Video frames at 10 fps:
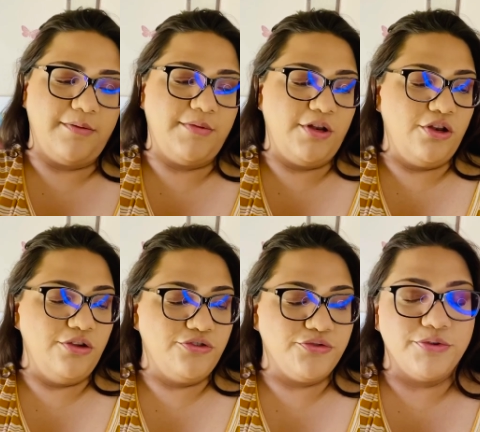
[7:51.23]

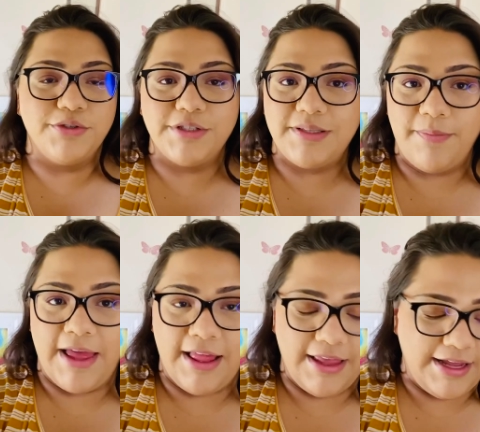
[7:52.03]
Neutrals
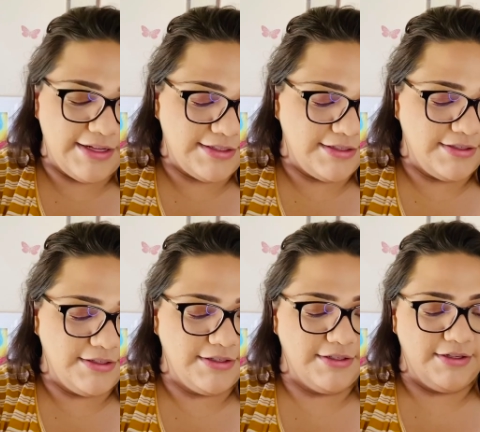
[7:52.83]
palette.
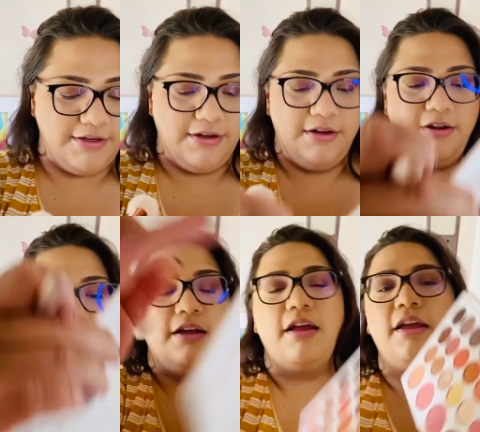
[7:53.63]

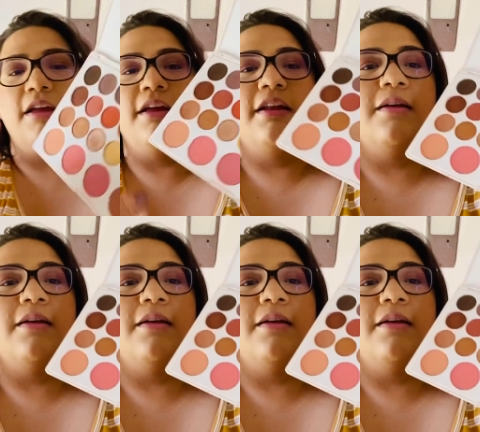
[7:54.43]
And